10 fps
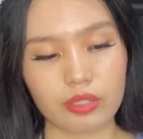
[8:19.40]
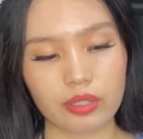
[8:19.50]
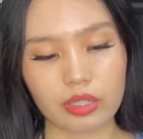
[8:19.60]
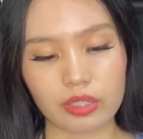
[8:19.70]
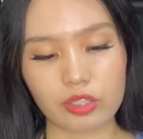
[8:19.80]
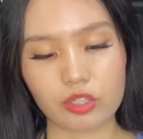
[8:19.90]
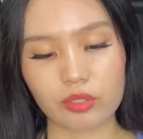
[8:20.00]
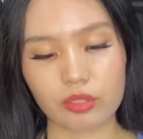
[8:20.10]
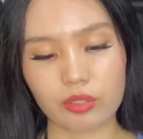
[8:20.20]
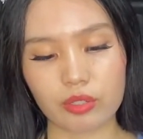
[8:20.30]
let's
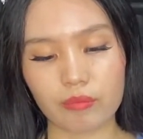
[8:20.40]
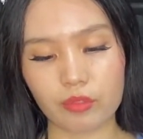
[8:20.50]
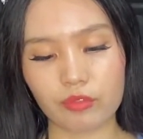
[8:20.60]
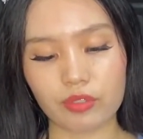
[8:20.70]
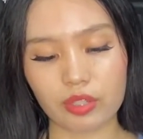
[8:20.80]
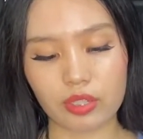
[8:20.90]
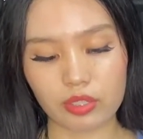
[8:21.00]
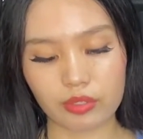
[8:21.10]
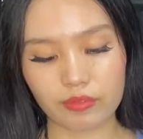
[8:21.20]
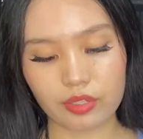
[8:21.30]
remove
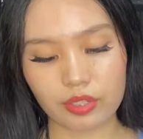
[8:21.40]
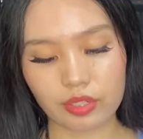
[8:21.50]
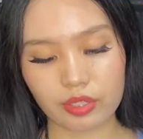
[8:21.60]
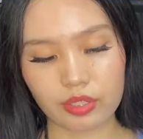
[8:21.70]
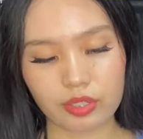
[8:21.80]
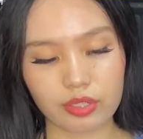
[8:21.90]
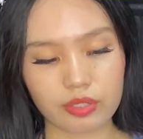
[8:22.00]
this first.